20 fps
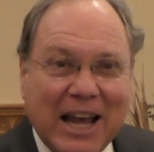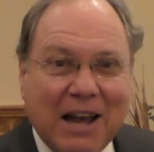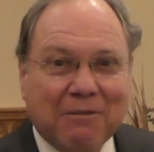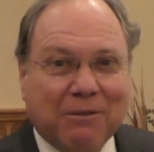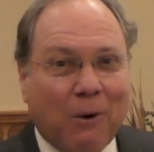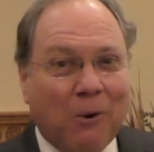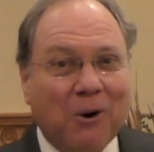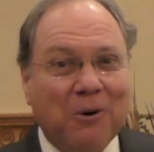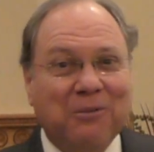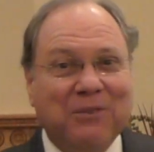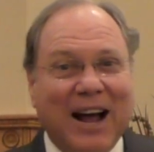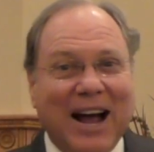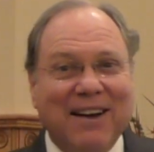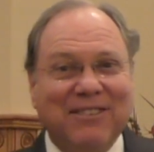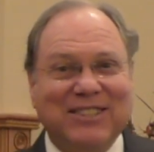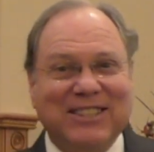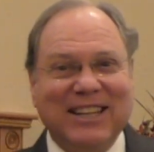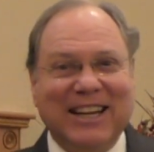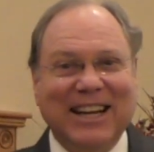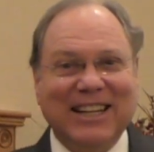4,
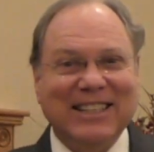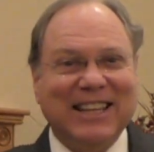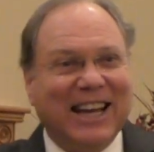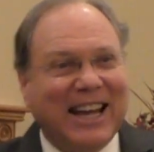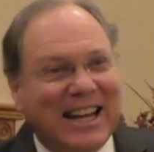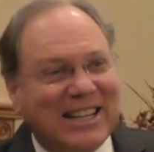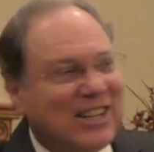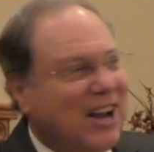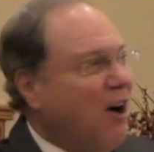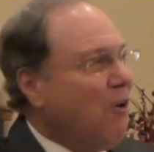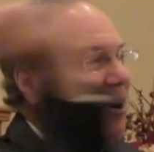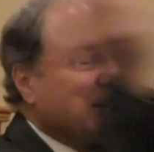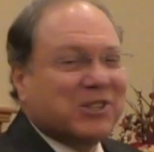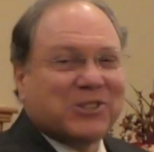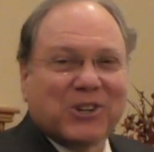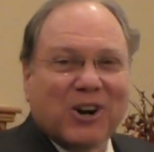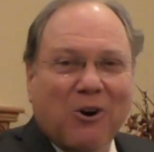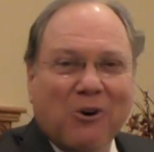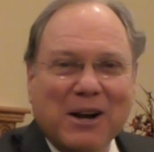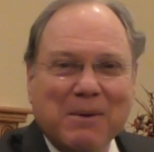5, 6, he's always
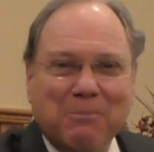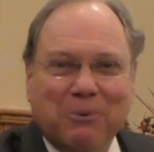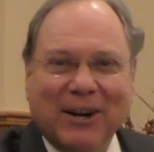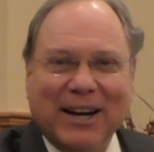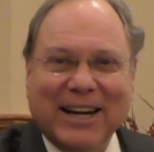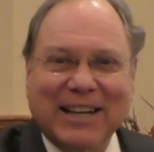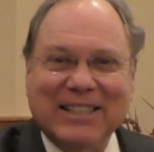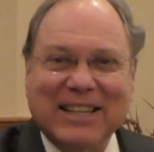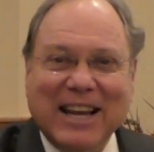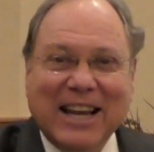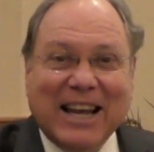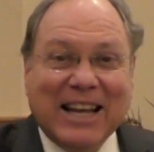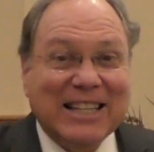throwing bricks.